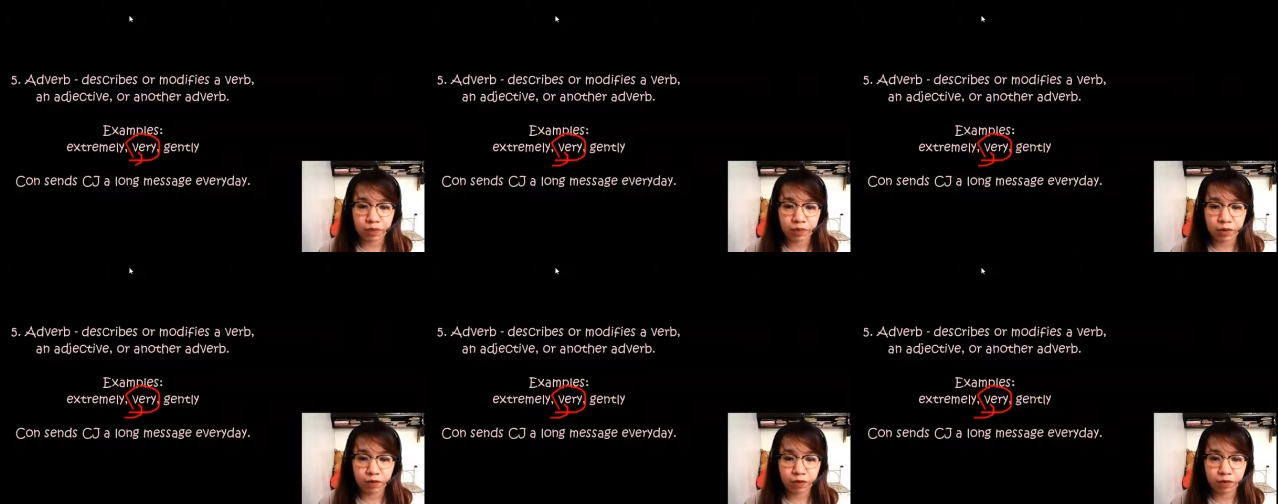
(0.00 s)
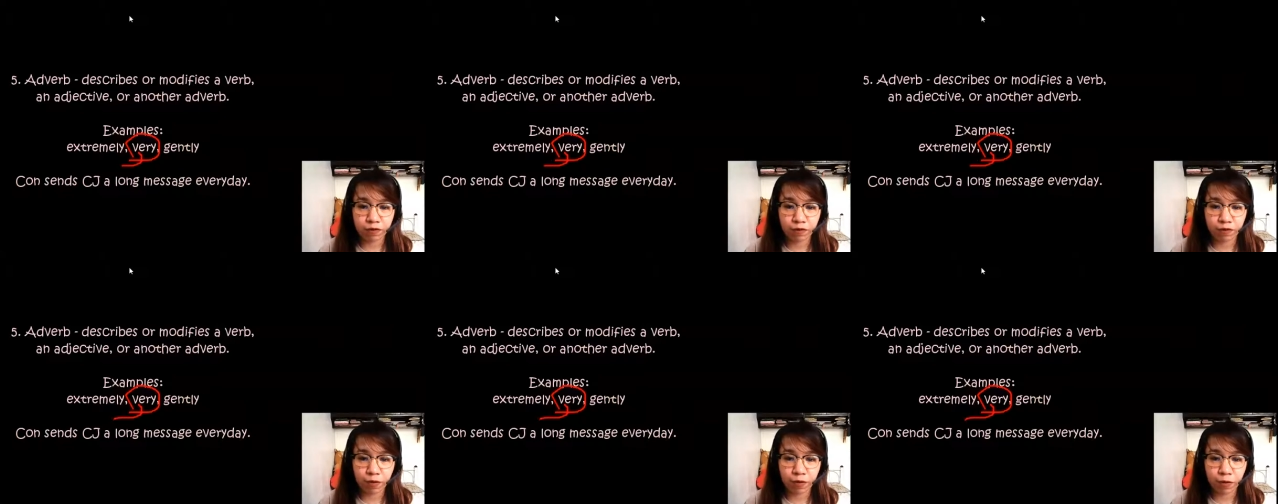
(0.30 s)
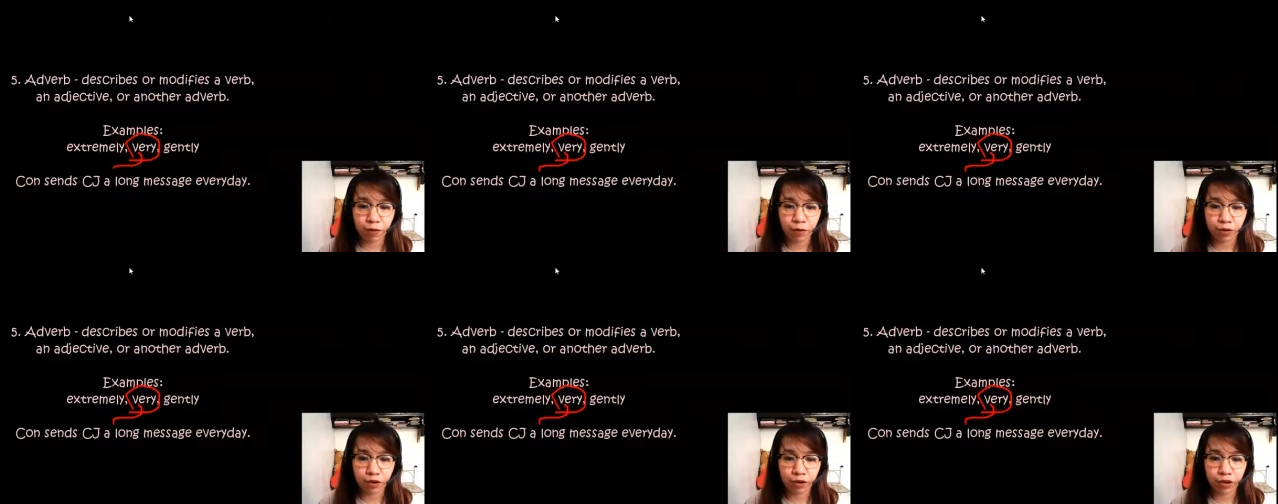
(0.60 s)

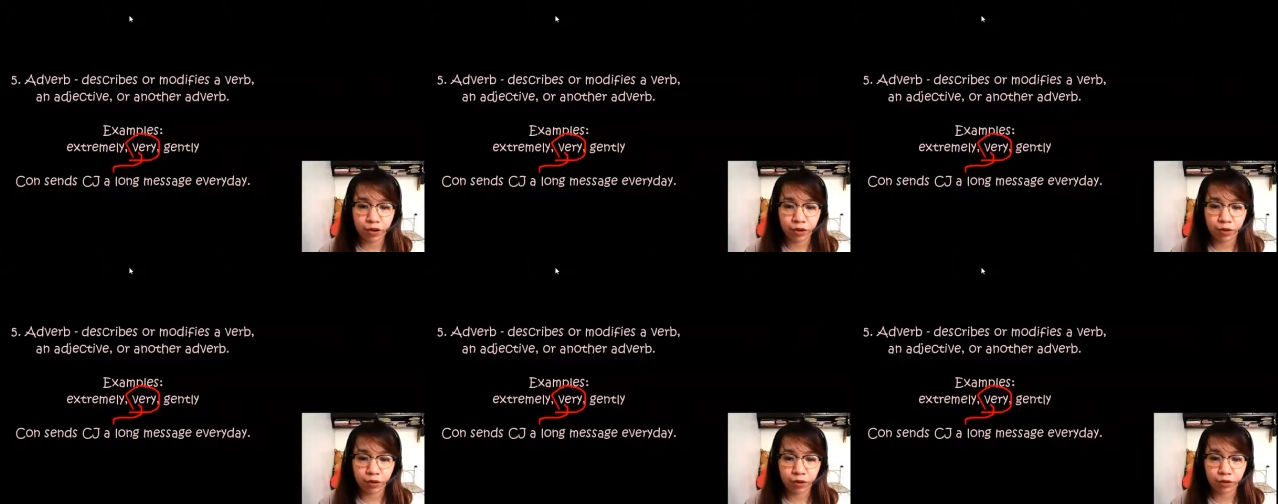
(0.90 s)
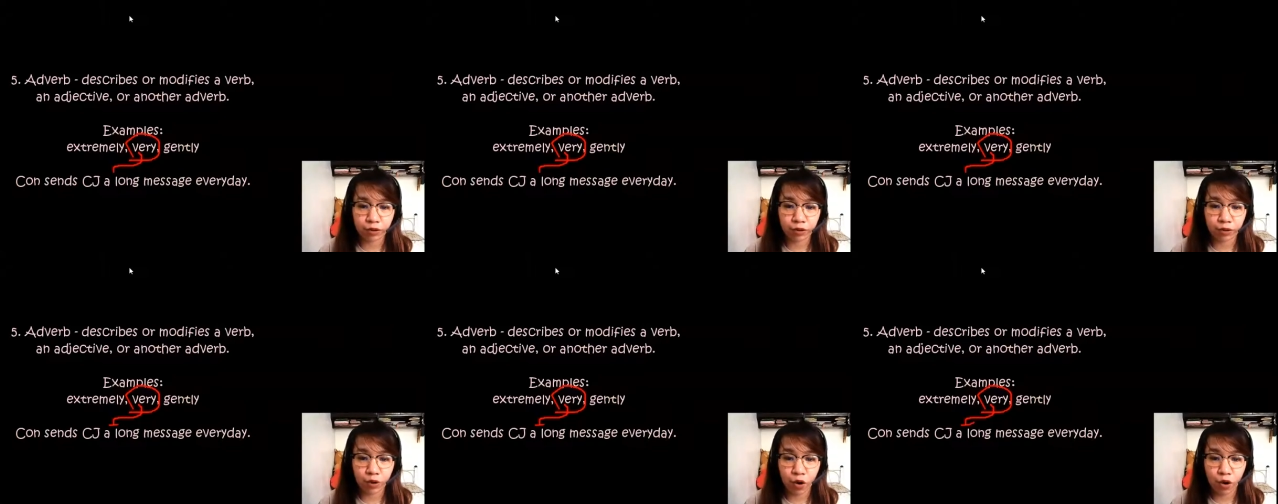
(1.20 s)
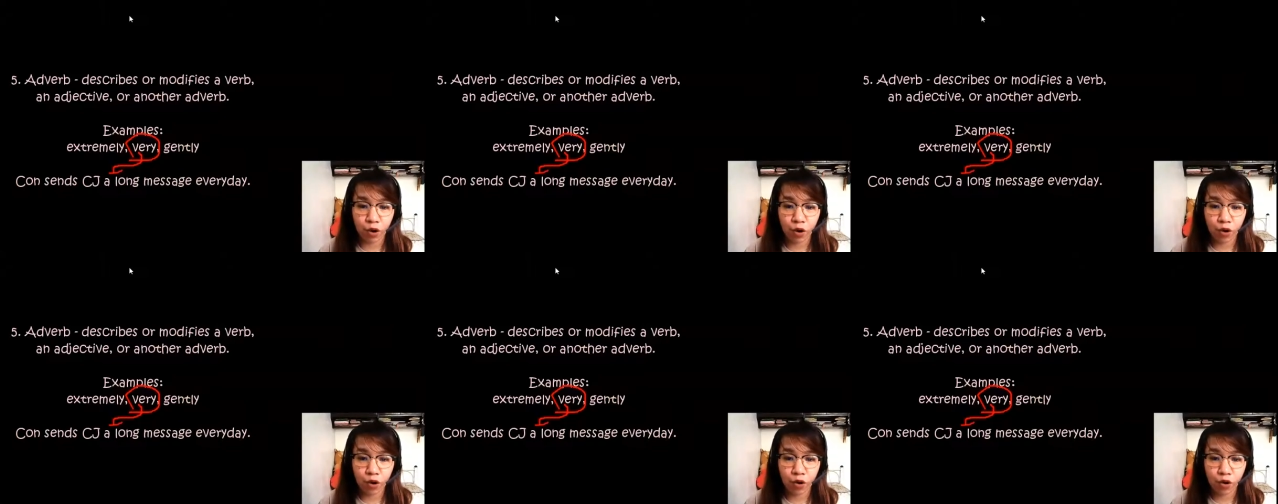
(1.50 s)
before
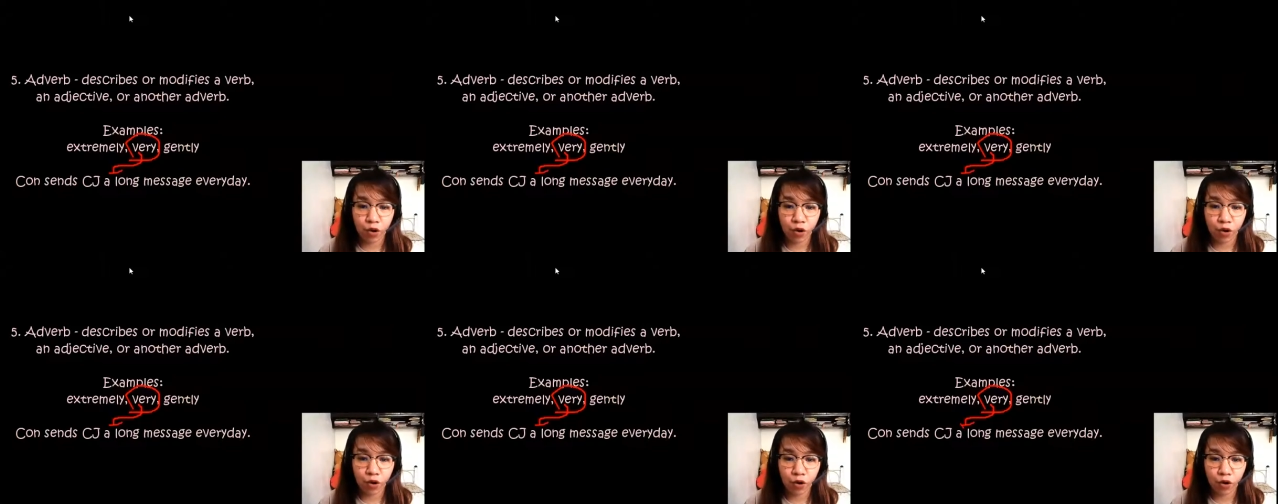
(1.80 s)
long.